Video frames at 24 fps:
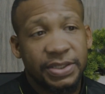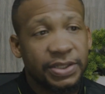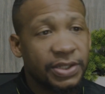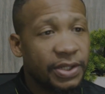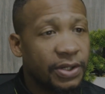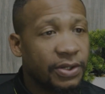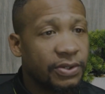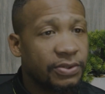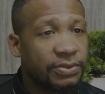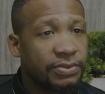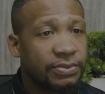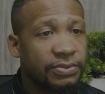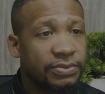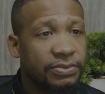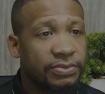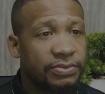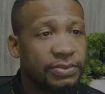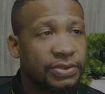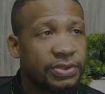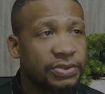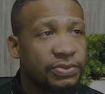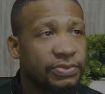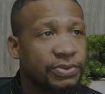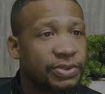You know
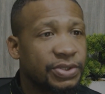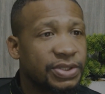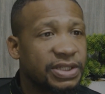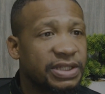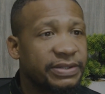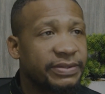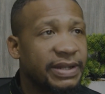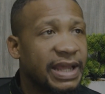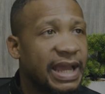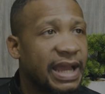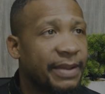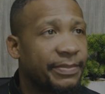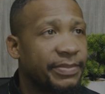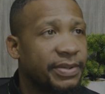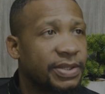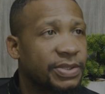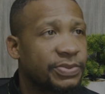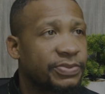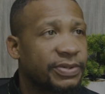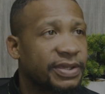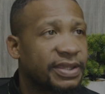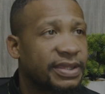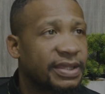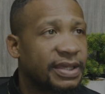we'll see what
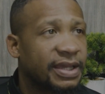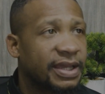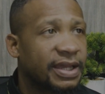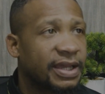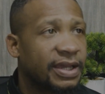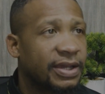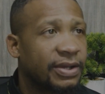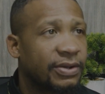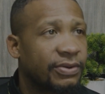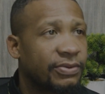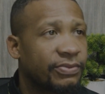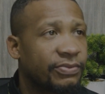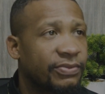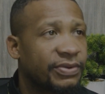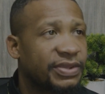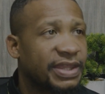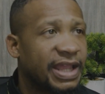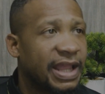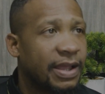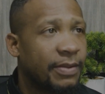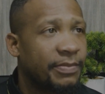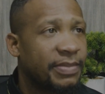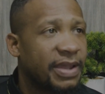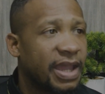happens with
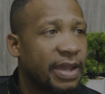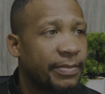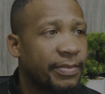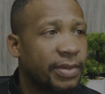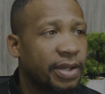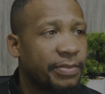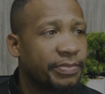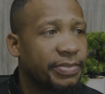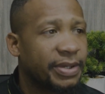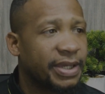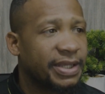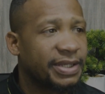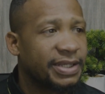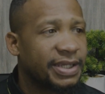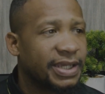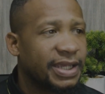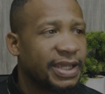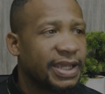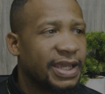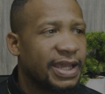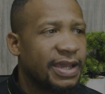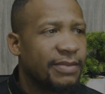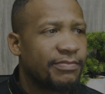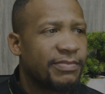Alabama, but
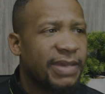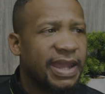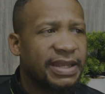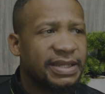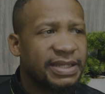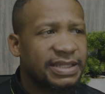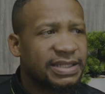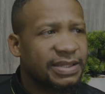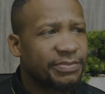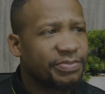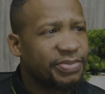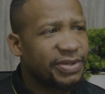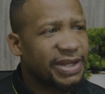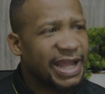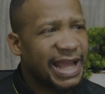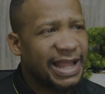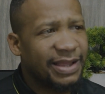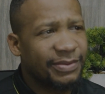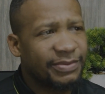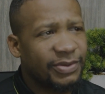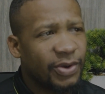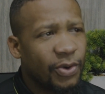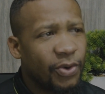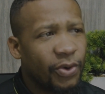man, just to put
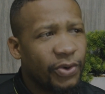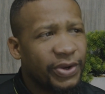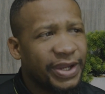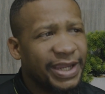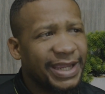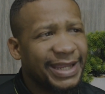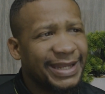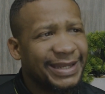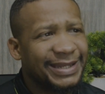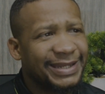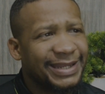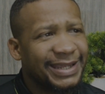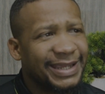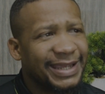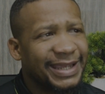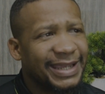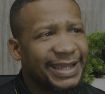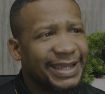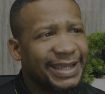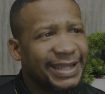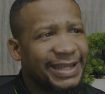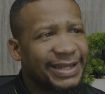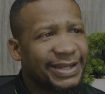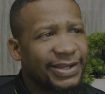out Oregon
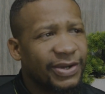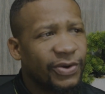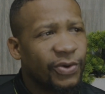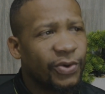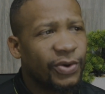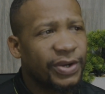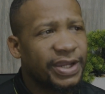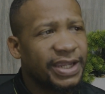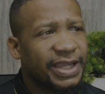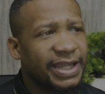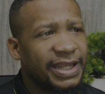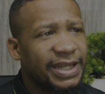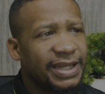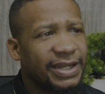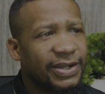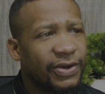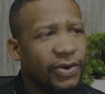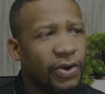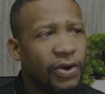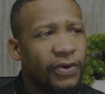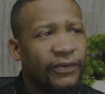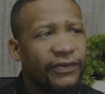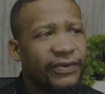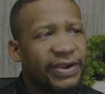
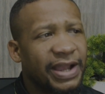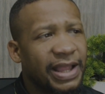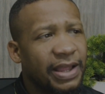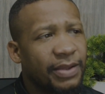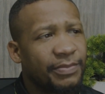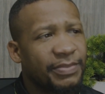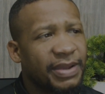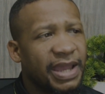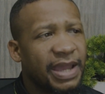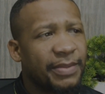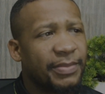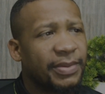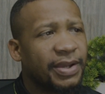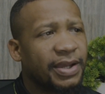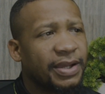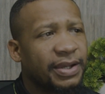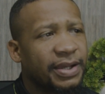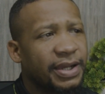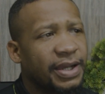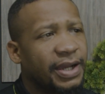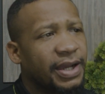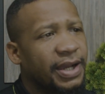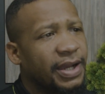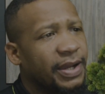over Alabama
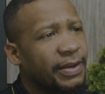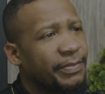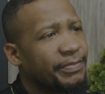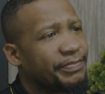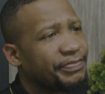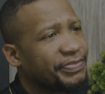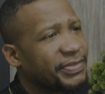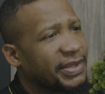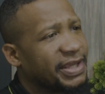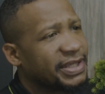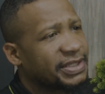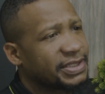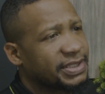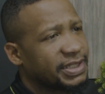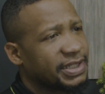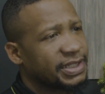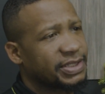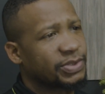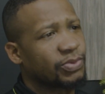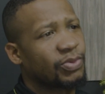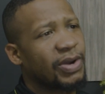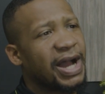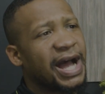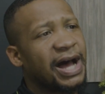is
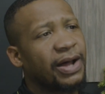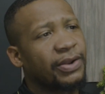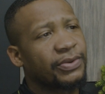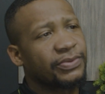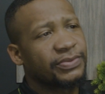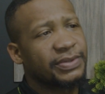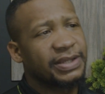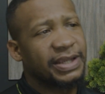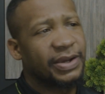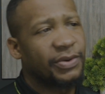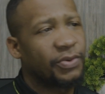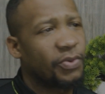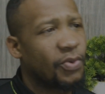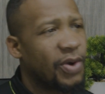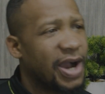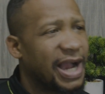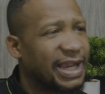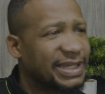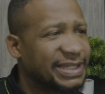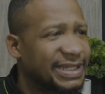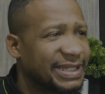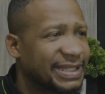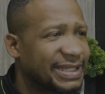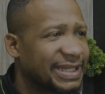wild.
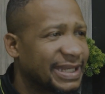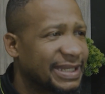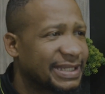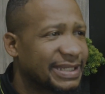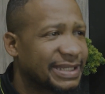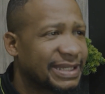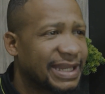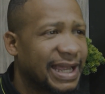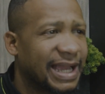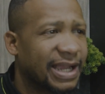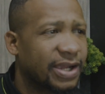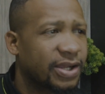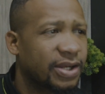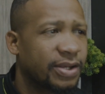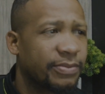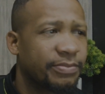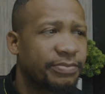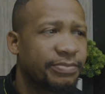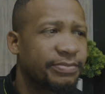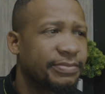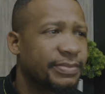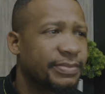Washington's not gonna.